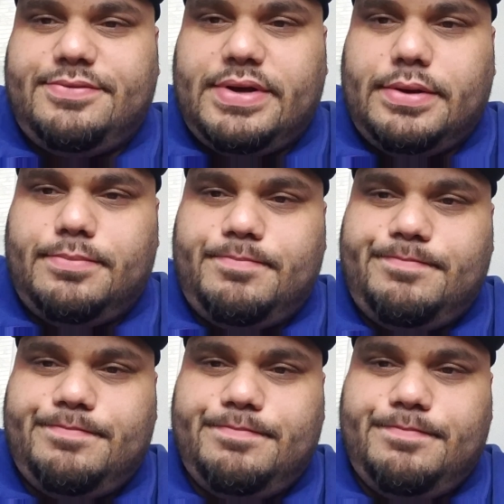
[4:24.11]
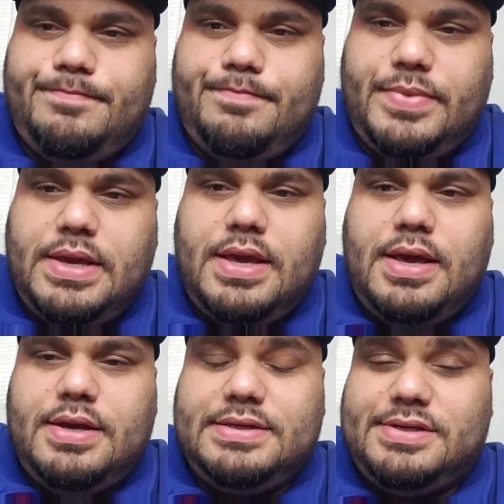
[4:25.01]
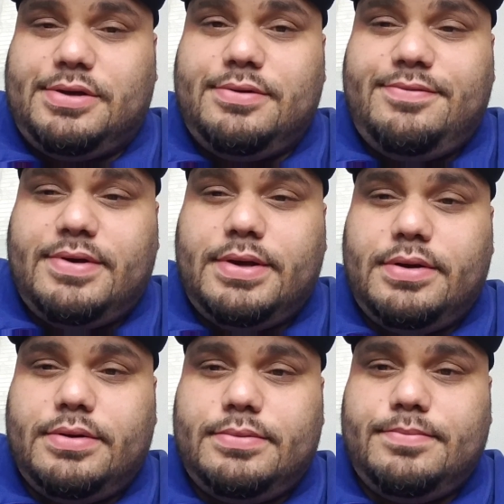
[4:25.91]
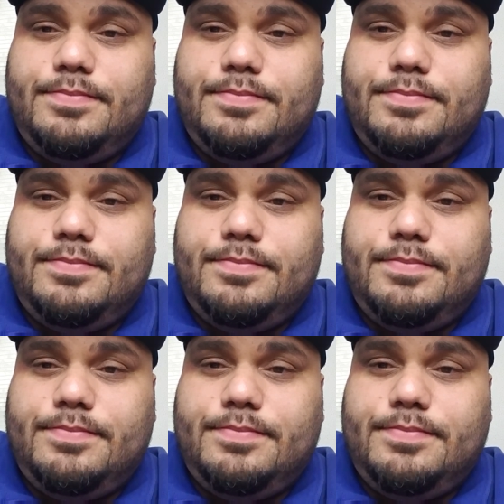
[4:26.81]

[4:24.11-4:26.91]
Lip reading: fight. He's a good fighter,